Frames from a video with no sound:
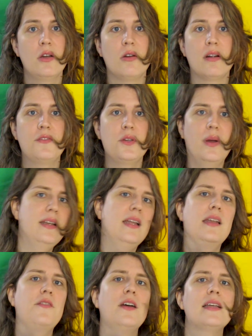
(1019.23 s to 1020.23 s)
Or if you
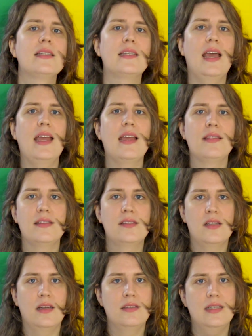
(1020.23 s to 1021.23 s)
identify as gay and then
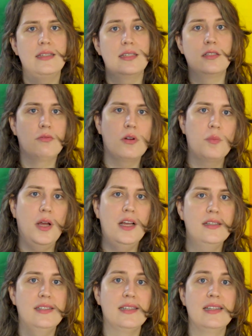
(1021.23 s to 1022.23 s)
start dating the wrong
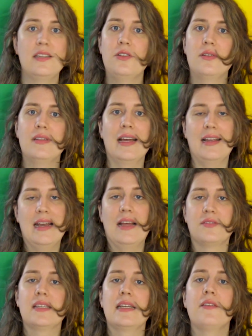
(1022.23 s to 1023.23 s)
person, then you, that can
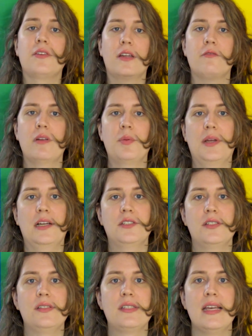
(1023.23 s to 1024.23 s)
have significant
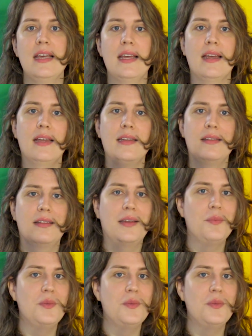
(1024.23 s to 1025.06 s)
repercussions in the